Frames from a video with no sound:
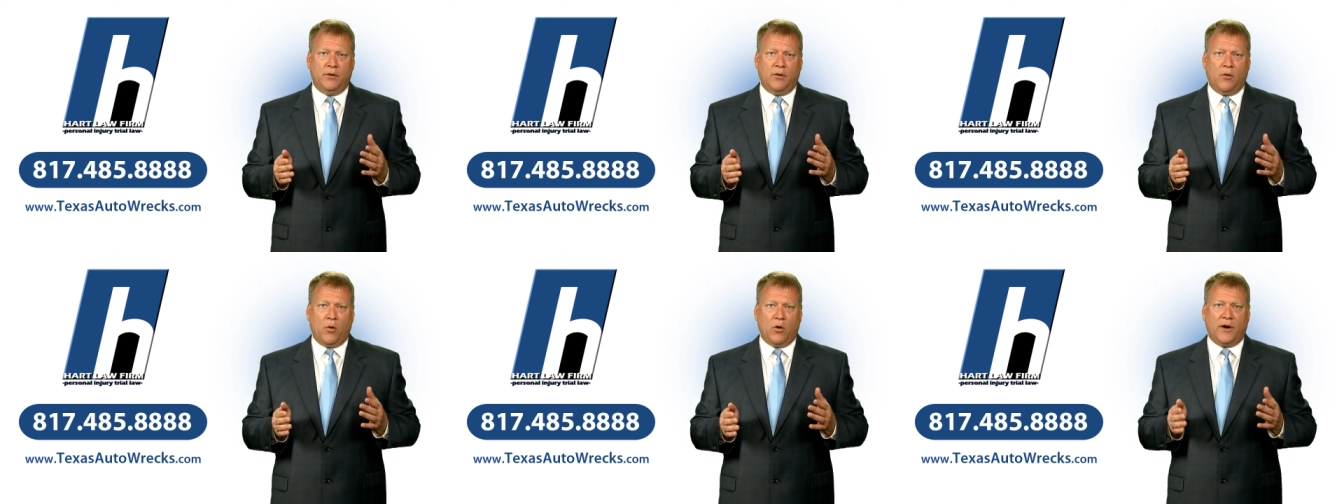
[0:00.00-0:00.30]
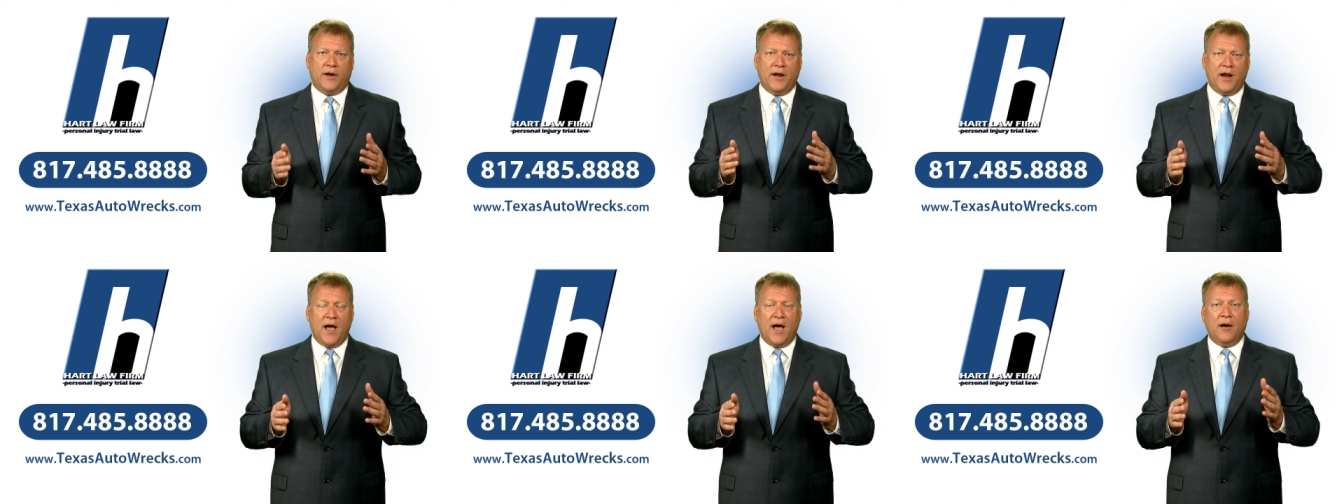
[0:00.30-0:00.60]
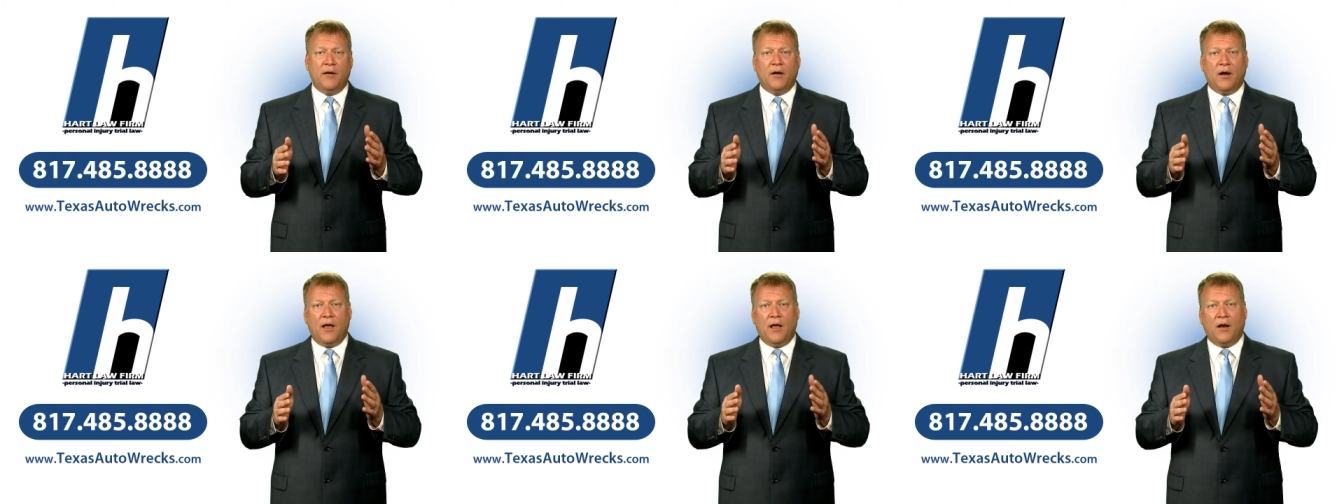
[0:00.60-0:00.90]
or will
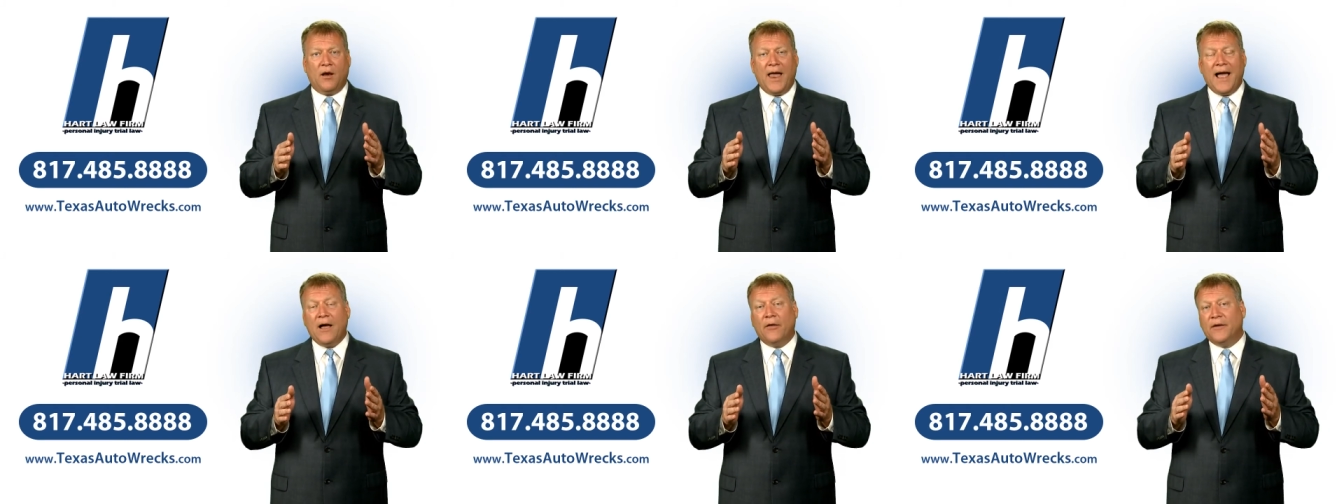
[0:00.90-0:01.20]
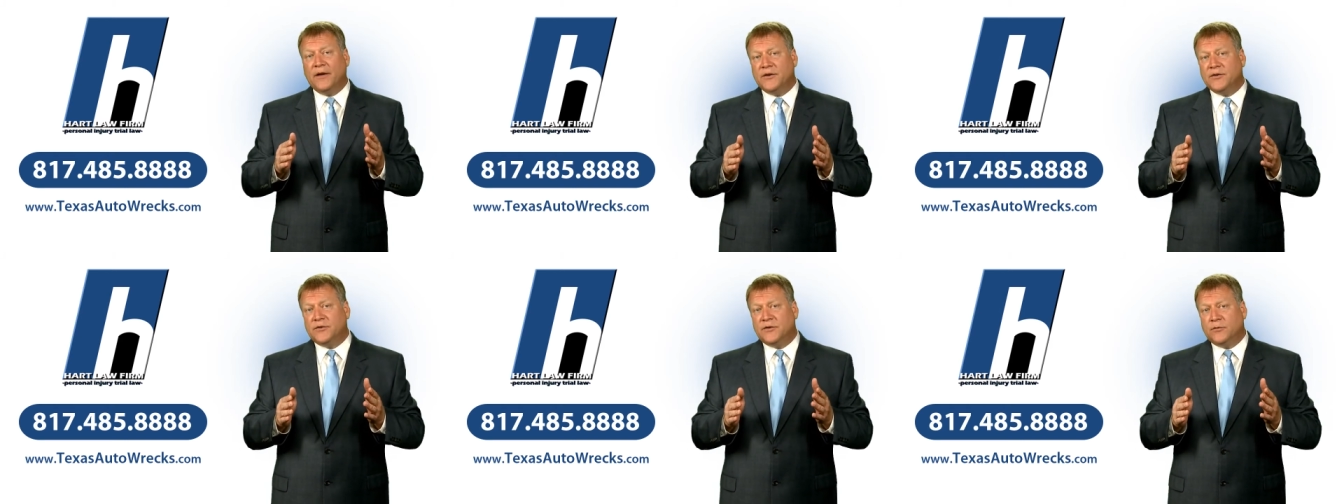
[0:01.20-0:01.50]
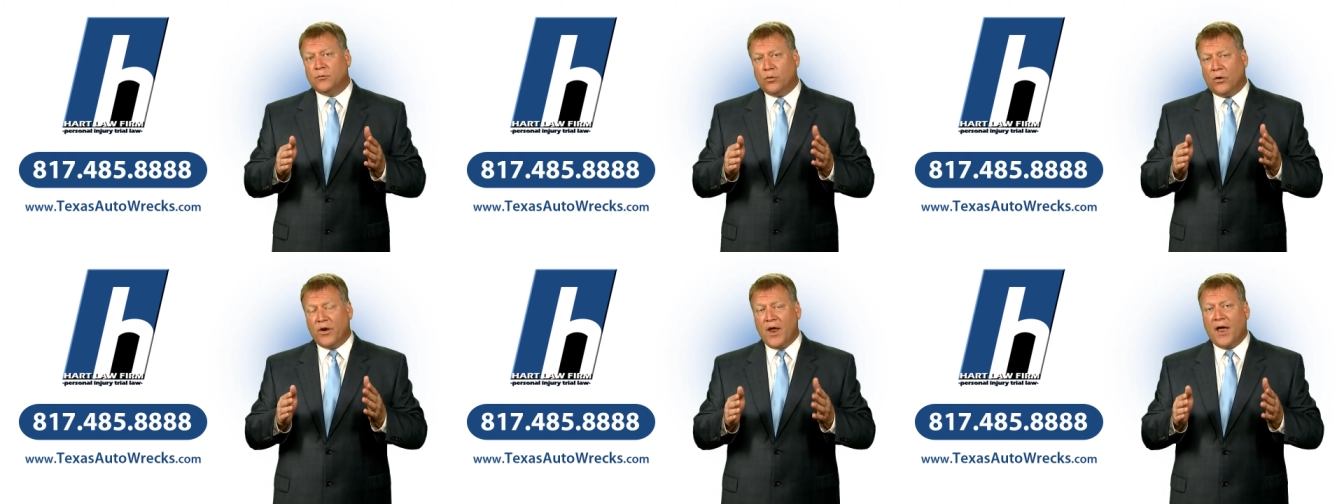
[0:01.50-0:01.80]
not allow
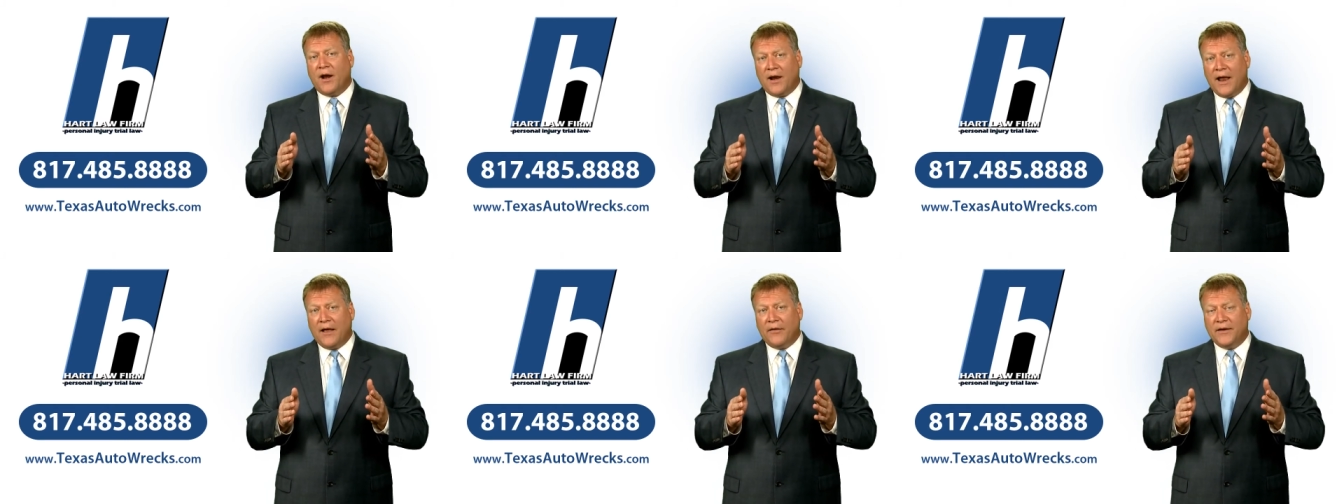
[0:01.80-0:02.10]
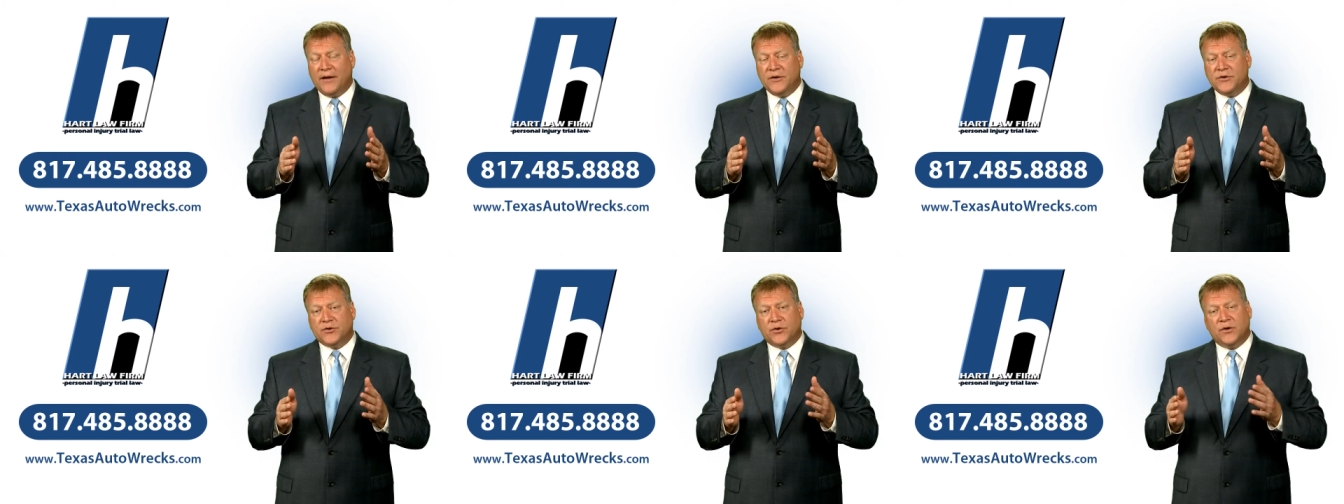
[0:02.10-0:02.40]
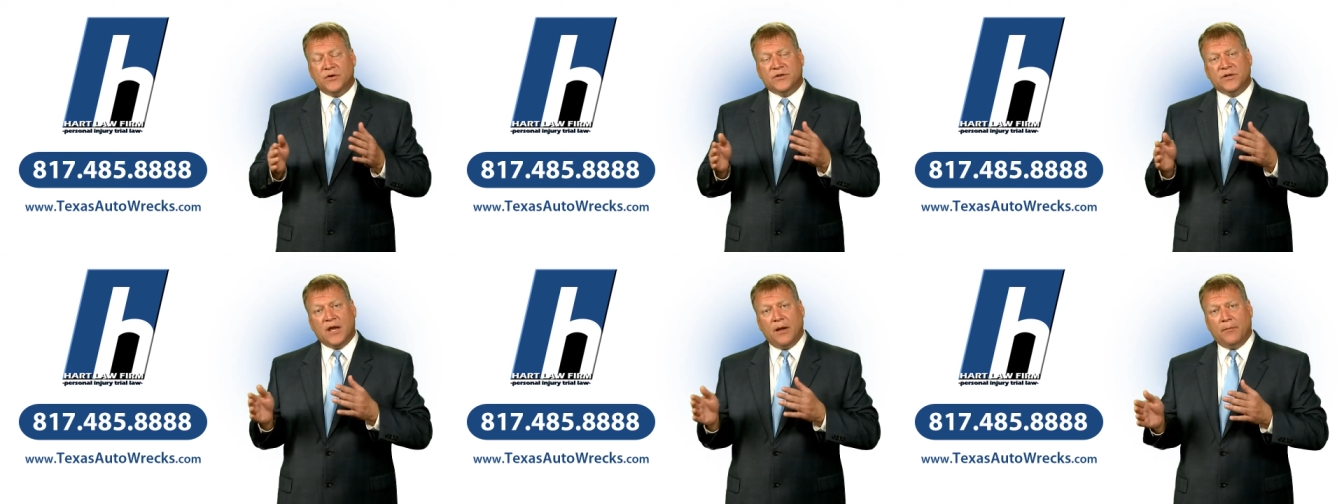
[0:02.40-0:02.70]
the
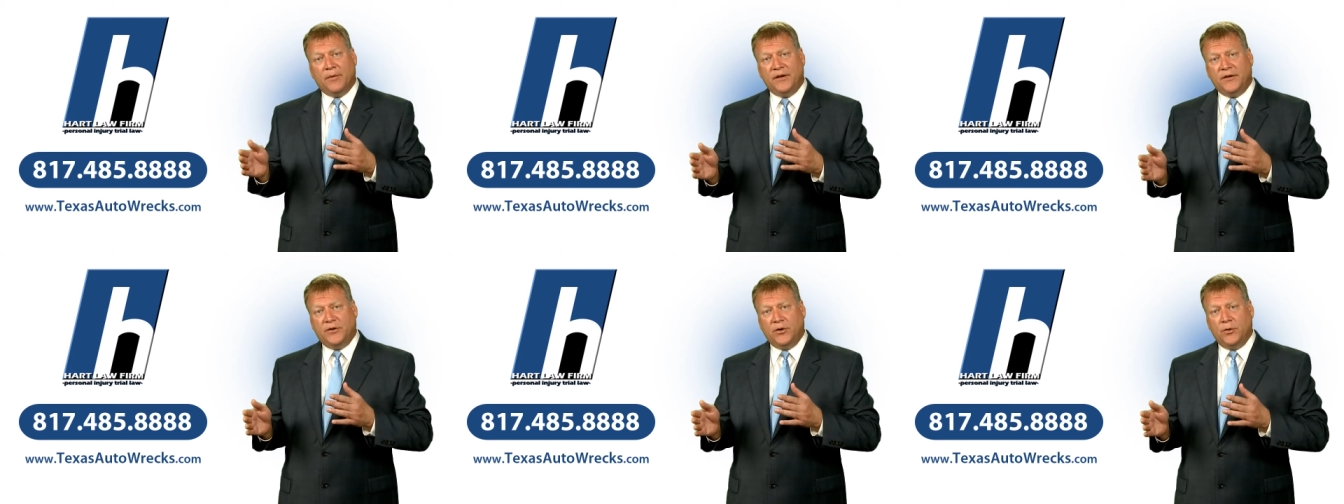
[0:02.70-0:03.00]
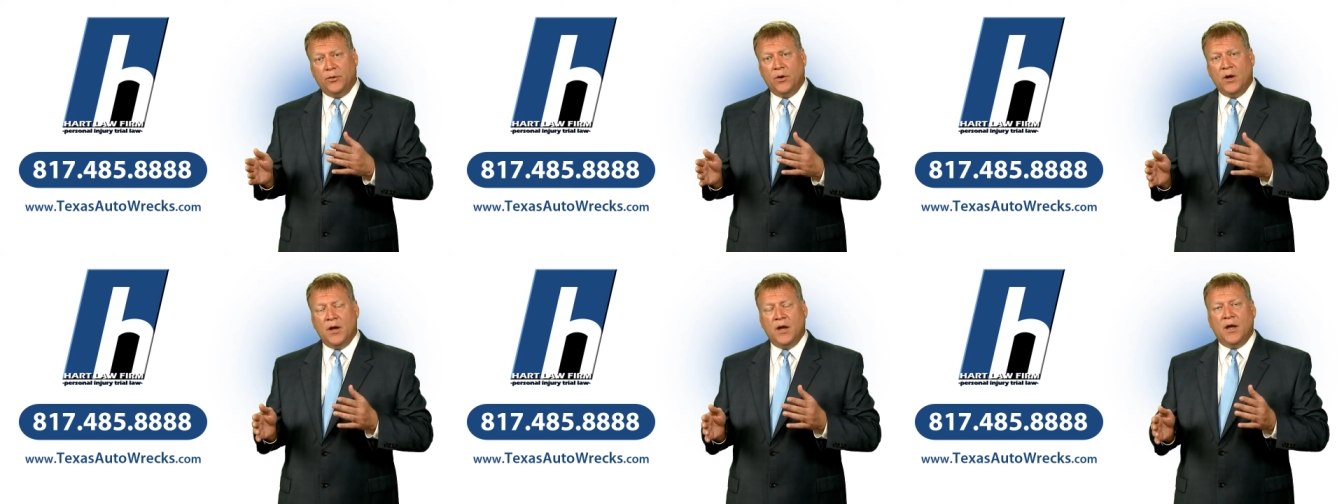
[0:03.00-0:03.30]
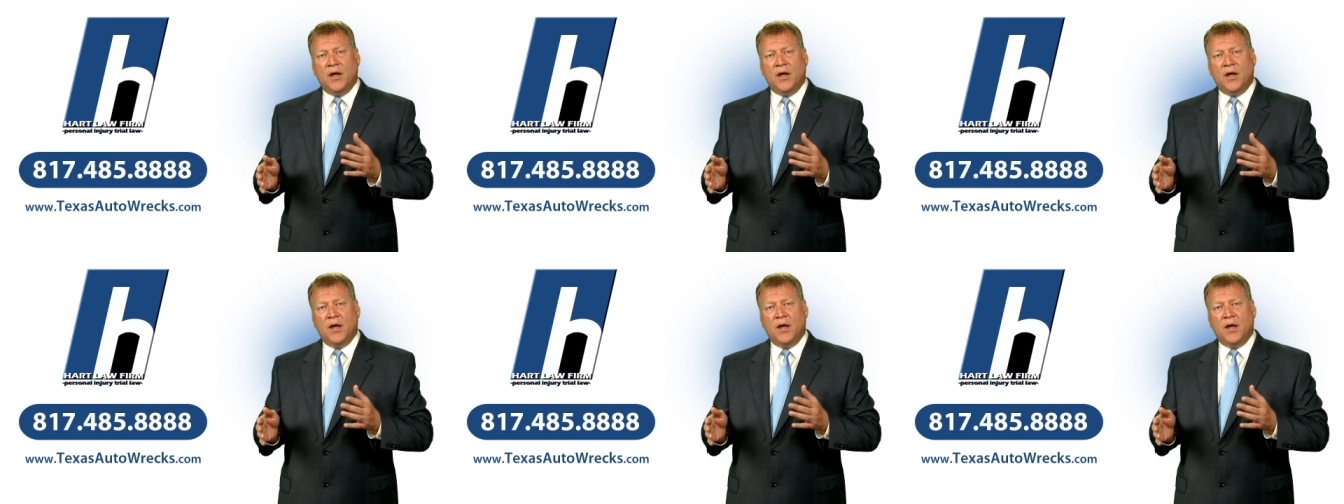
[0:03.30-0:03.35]
insurance company to